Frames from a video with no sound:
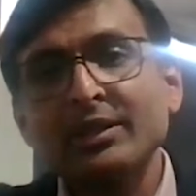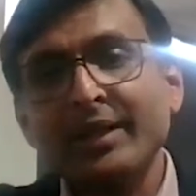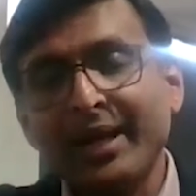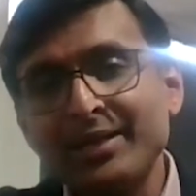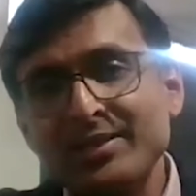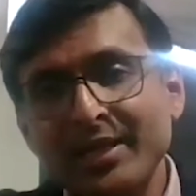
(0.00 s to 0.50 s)

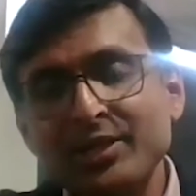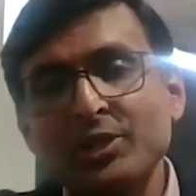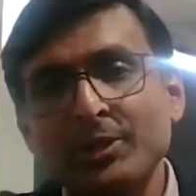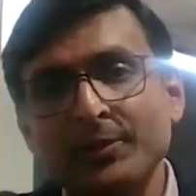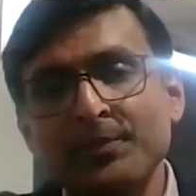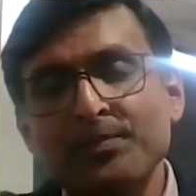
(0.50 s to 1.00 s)

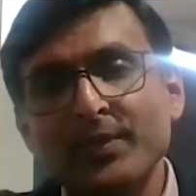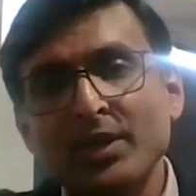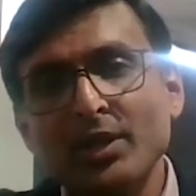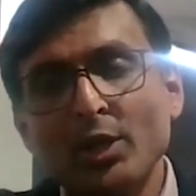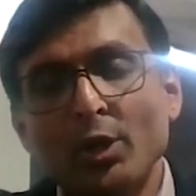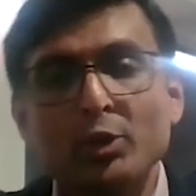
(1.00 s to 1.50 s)
transaction.
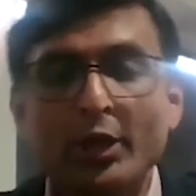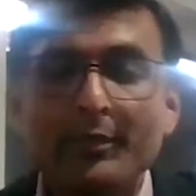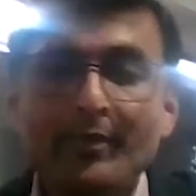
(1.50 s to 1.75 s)
So